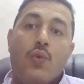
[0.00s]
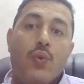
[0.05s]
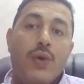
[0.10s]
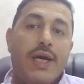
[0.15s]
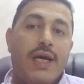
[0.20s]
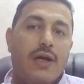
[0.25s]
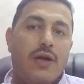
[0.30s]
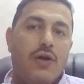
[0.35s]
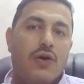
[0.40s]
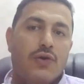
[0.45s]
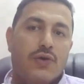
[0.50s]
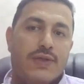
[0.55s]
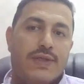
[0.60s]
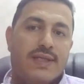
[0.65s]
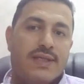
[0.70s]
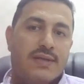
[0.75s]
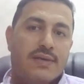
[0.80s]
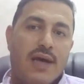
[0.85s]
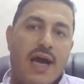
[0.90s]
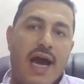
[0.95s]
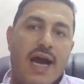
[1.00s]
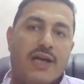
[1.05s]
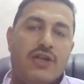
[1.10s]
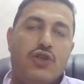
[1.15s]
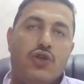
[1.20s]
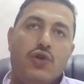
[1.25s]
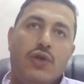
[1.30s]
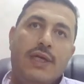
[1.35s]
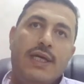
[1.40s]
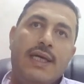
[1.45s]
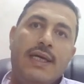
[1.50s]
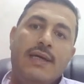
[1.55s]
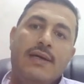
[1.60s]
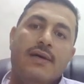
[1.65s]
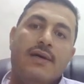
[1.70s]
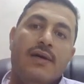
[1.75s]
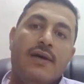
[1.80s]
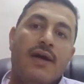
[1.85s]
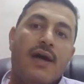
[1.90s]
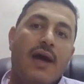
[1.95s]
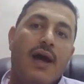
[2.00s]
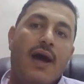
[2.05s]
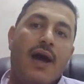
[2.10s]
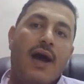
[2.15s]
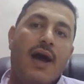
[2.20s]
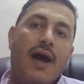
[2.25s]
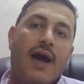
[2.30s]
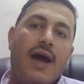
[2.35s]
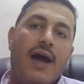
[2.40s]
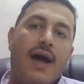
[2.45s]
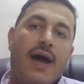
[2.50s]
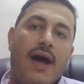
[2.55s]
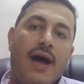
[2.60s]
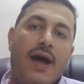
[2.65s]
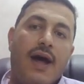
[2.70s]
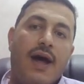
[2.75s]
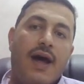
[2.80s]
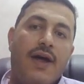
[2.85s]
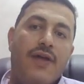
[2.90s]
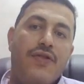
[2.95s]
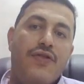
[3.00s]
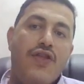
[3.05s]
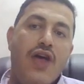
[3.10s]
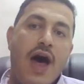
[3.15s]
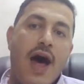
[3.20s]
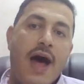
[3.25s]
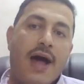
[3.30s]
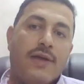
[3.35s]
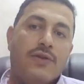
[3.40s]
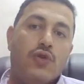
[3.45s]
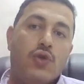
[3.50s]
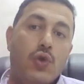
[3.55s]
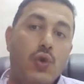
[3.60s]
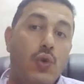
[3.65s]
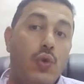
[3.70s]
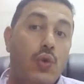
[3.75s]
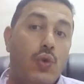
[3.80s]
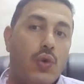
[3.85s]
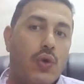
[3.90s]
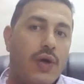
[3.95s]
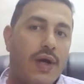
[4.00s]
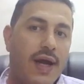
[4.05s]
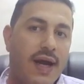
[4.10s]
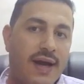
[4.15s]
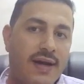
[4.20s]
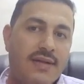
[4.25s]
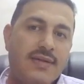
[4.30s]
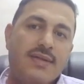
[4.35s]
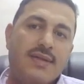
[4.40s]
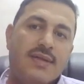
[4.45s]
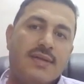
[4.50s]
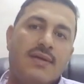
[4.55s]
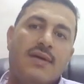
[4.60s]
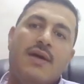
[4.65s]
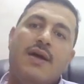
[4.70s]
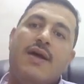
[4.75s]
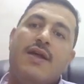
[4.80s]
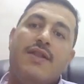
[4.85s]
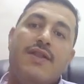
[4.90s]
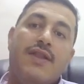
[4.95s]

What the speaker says: We close actually the two ends.